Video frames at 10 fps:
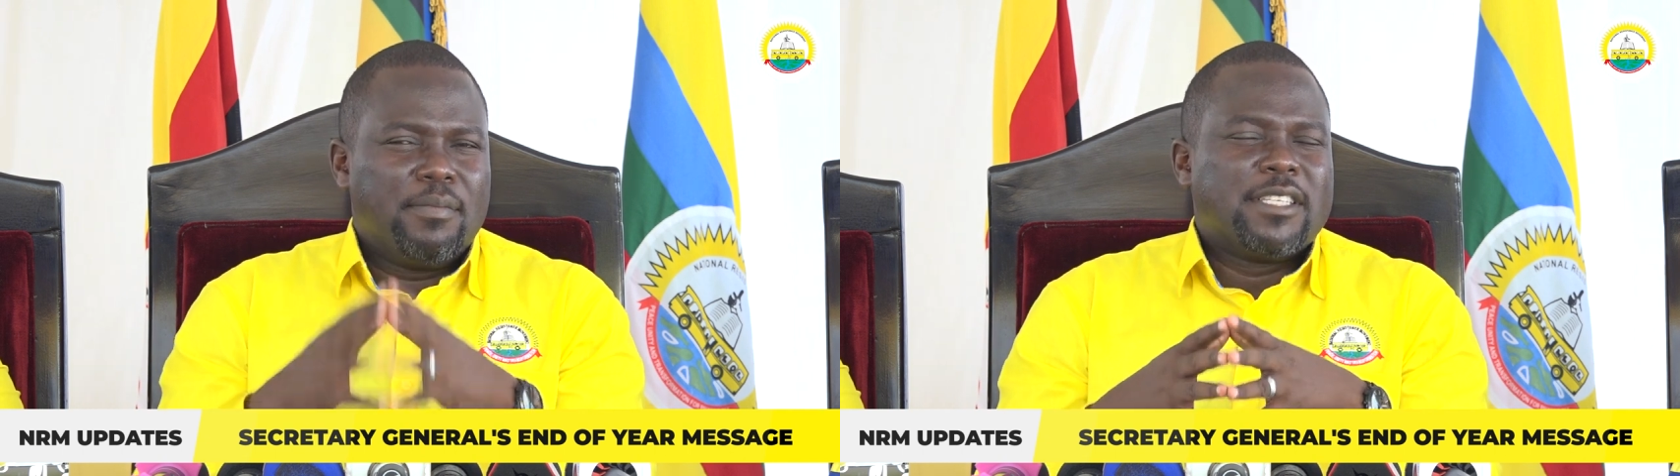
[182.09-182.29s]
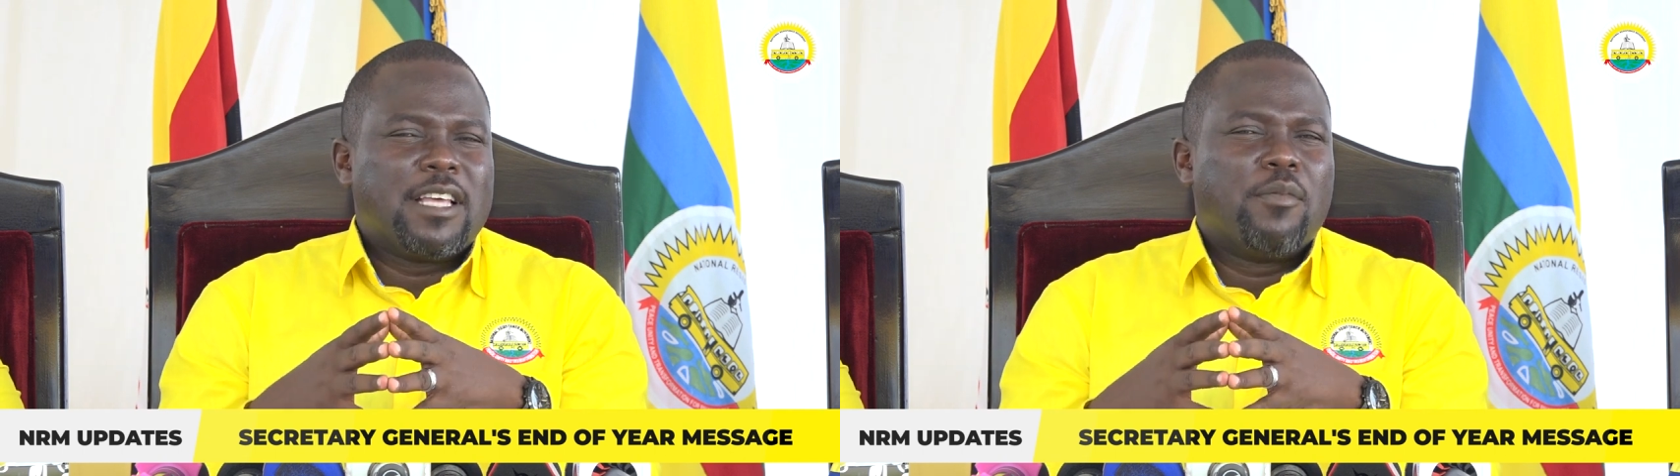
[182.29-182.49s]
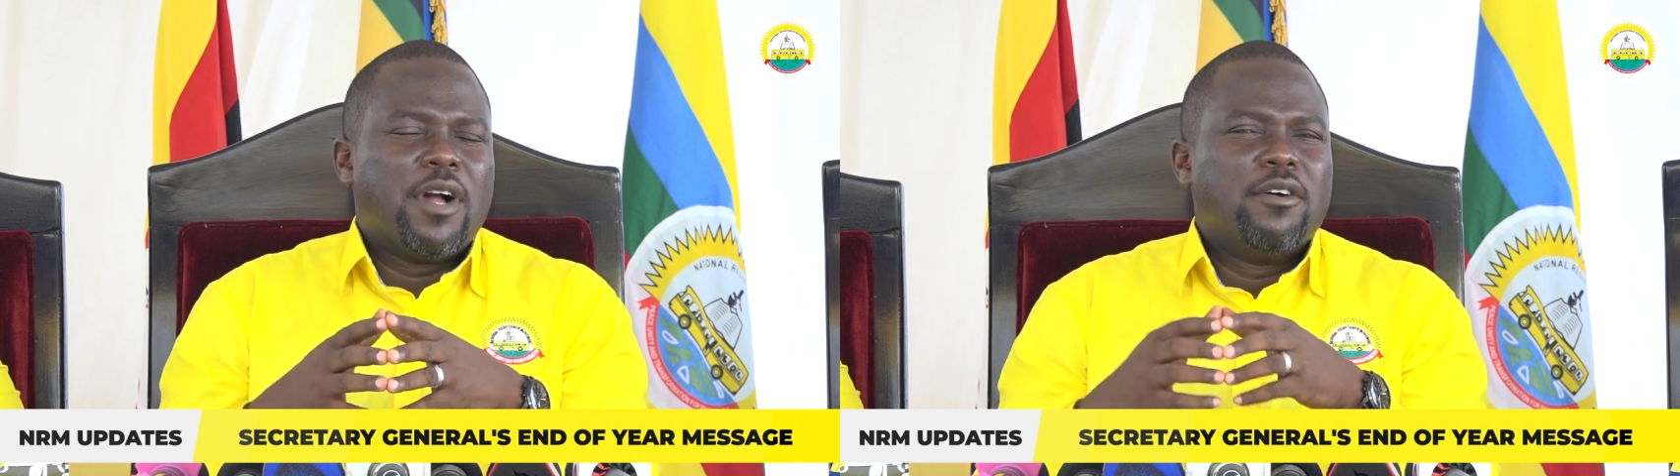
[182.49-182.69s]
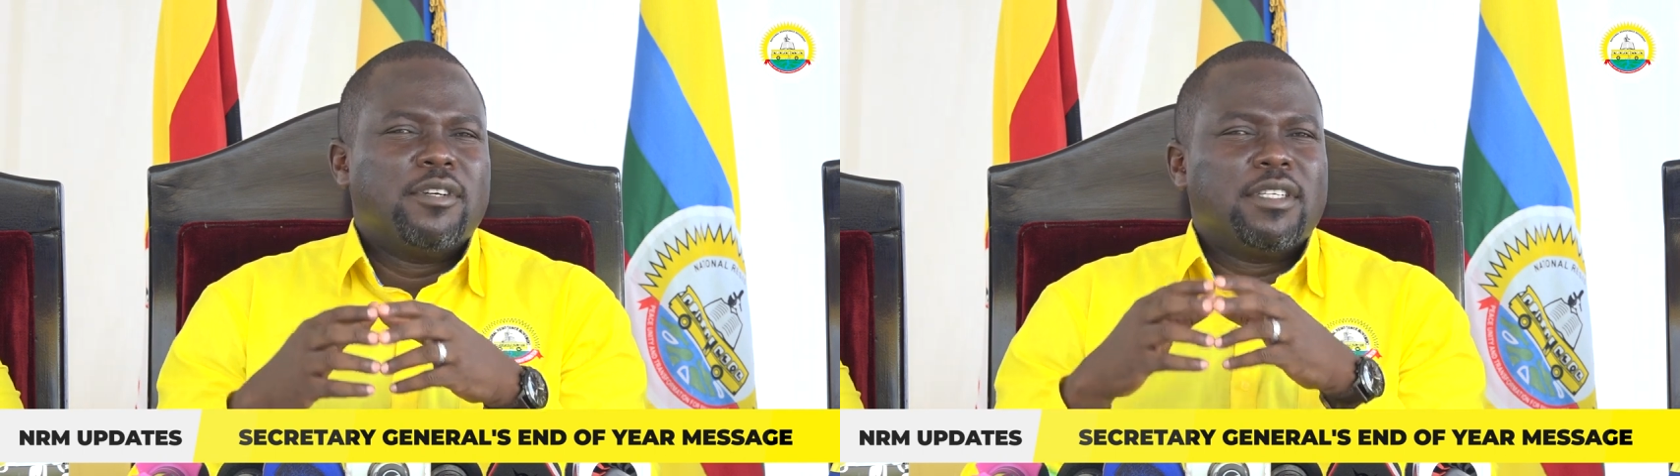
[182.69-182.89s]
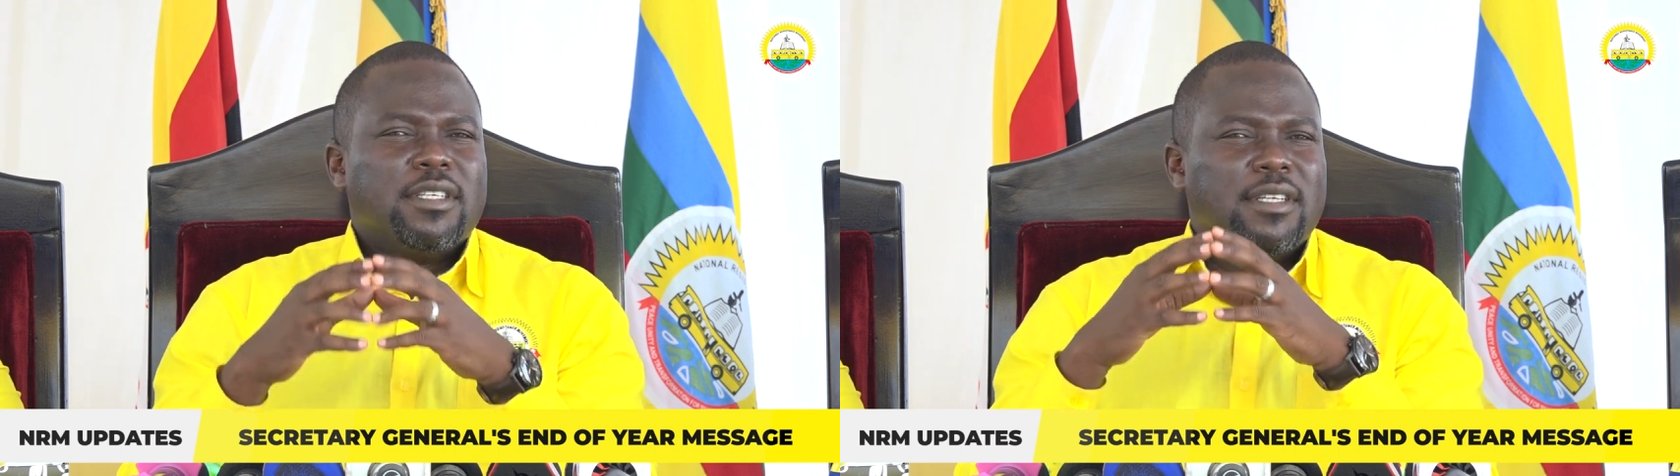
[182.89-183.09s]
per
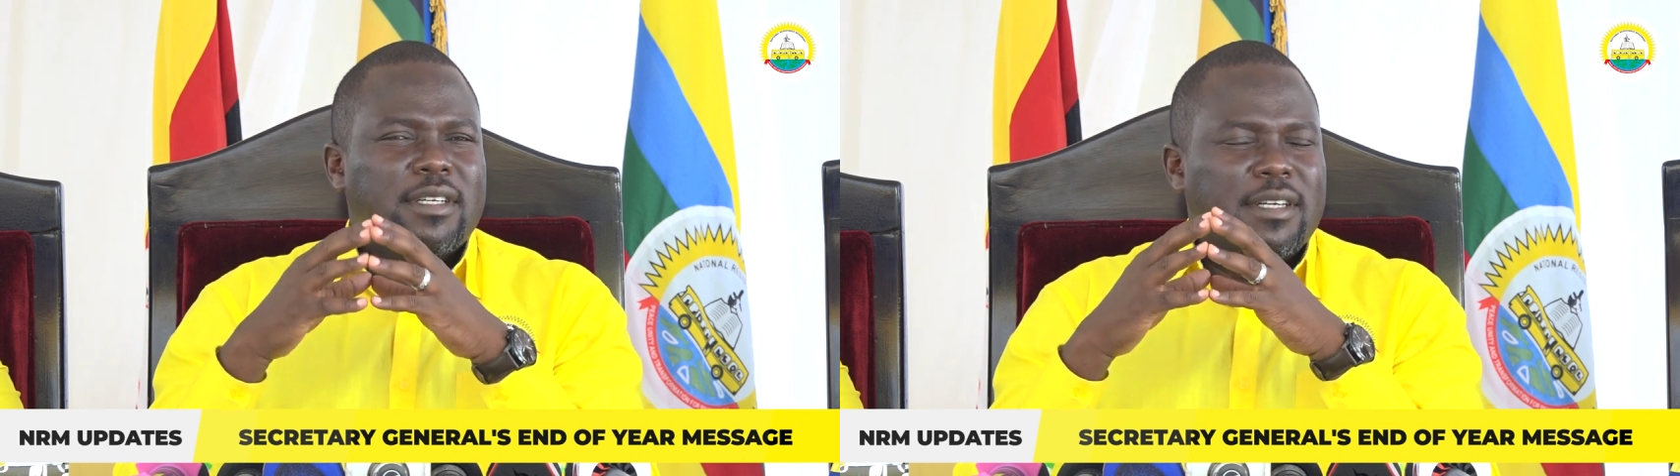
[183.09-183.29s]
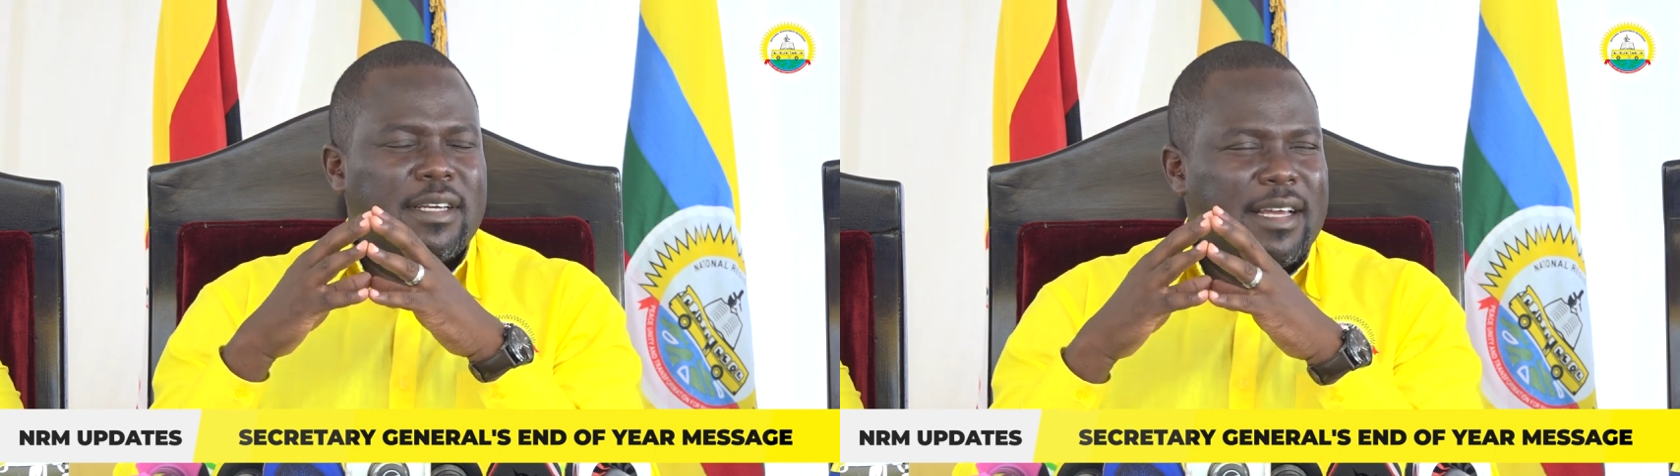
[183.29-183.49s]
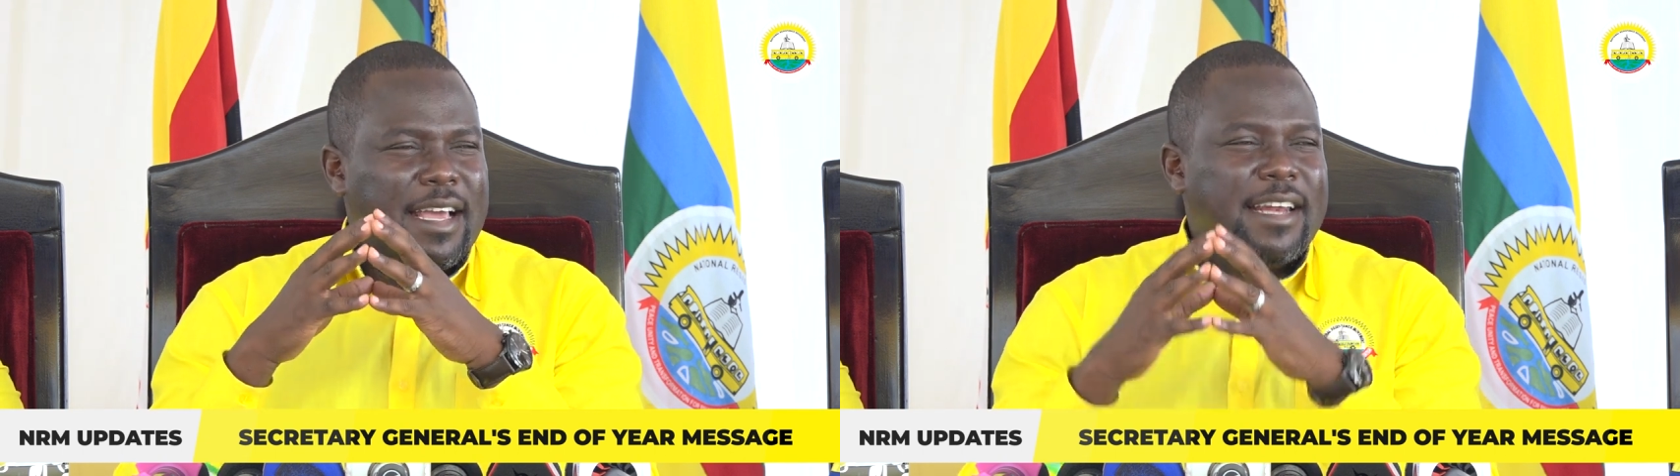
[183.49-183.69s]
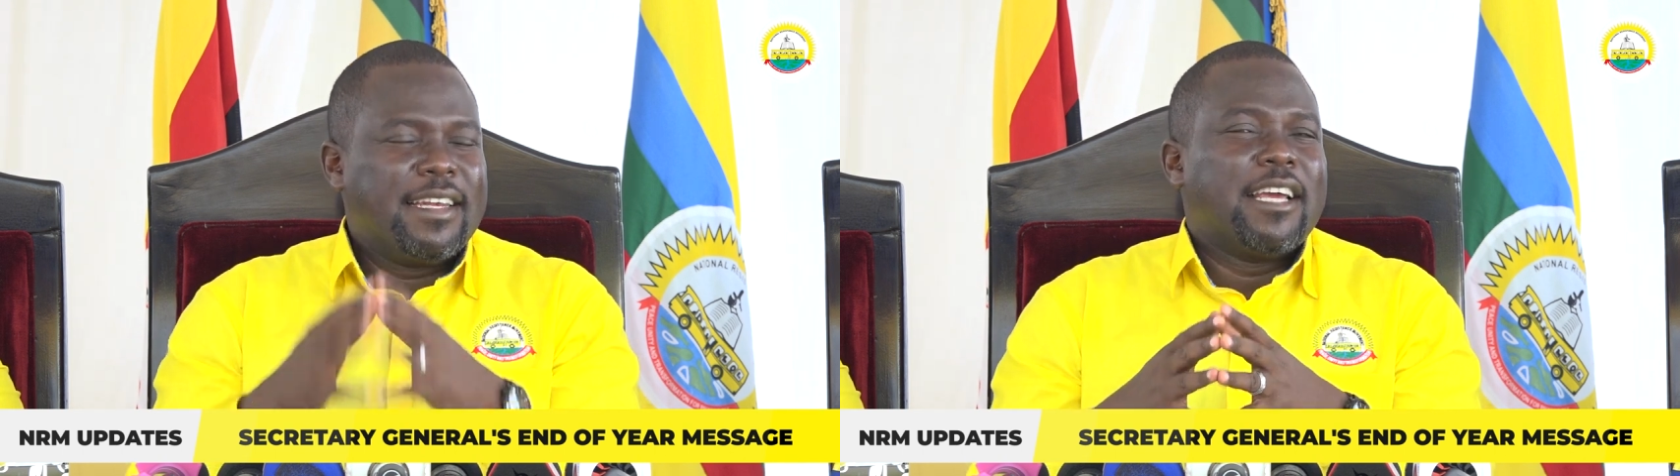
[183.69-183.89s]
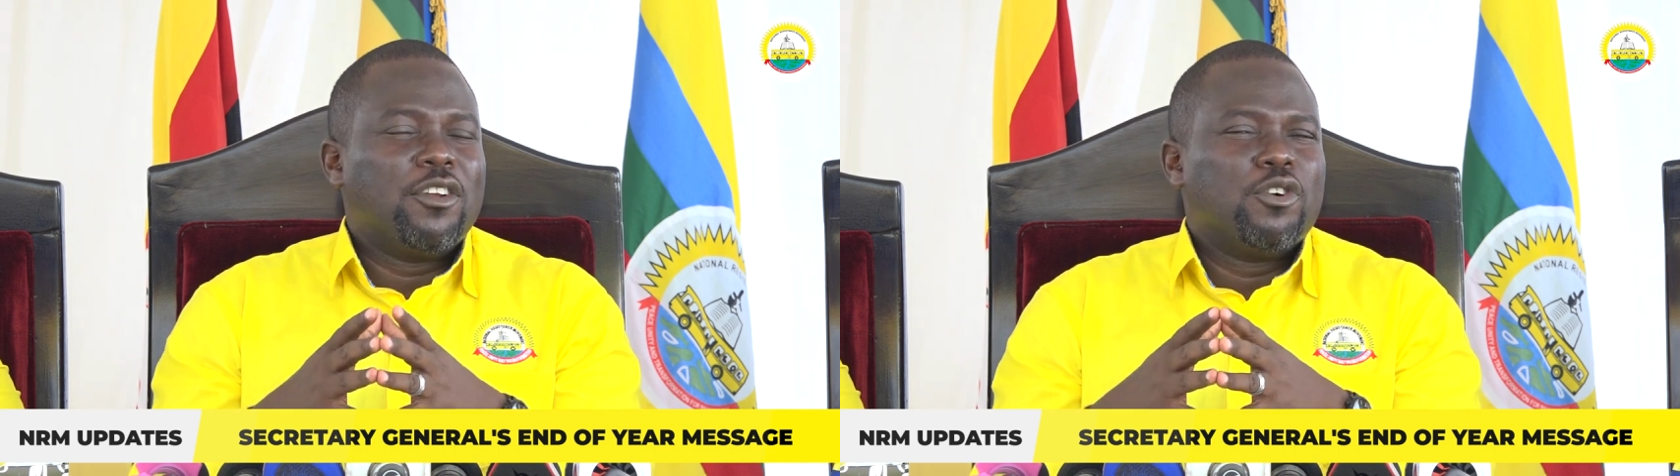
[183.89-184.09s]
sub-county, and
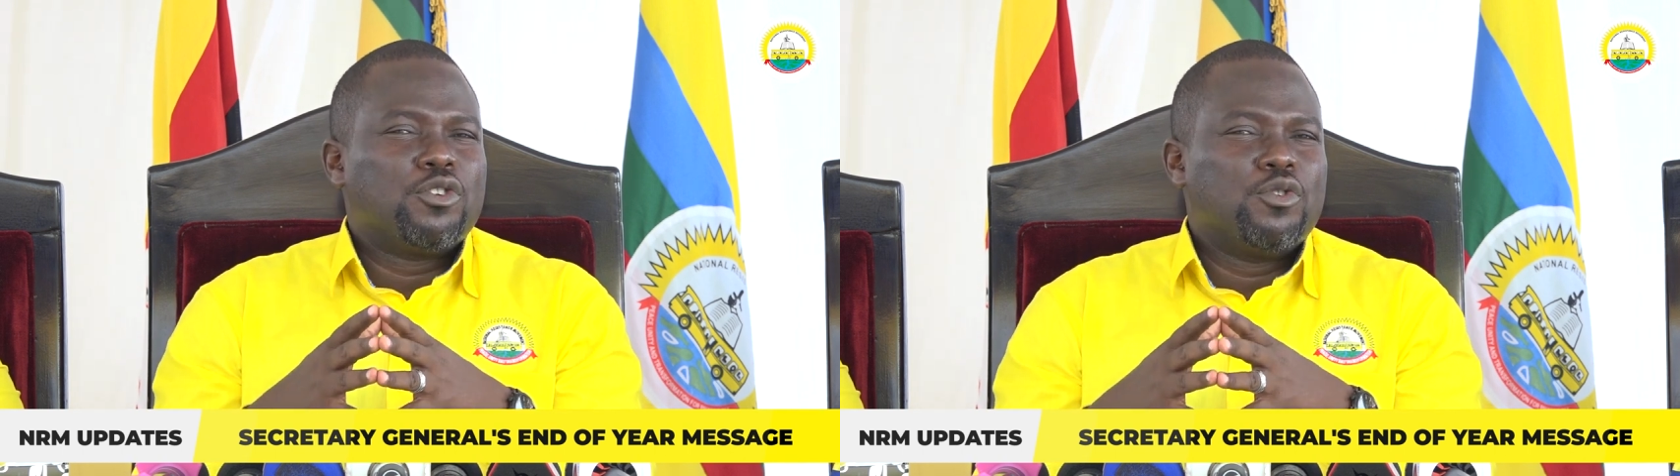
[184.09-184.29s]
technical